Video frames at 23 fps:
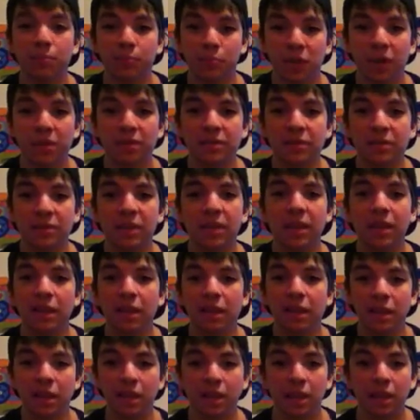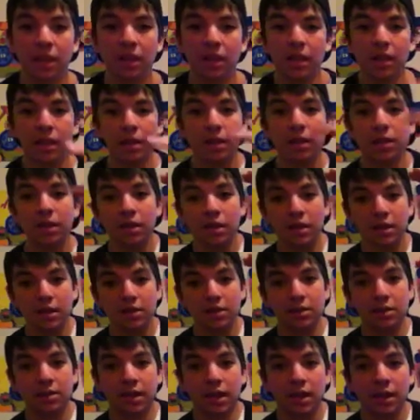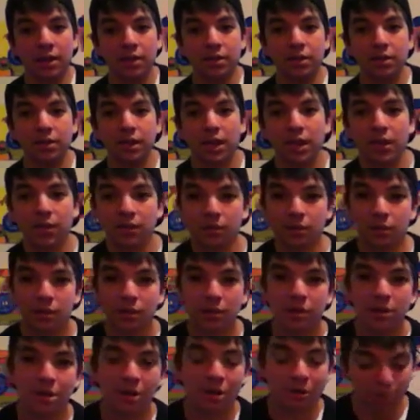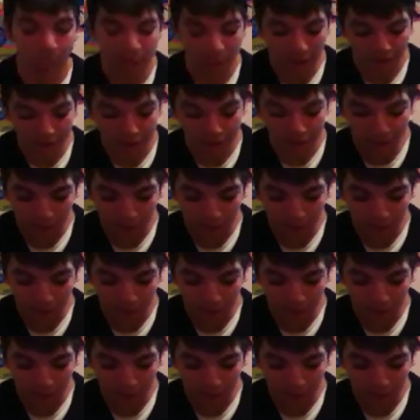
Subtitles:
probably the standard that all disc golf bags are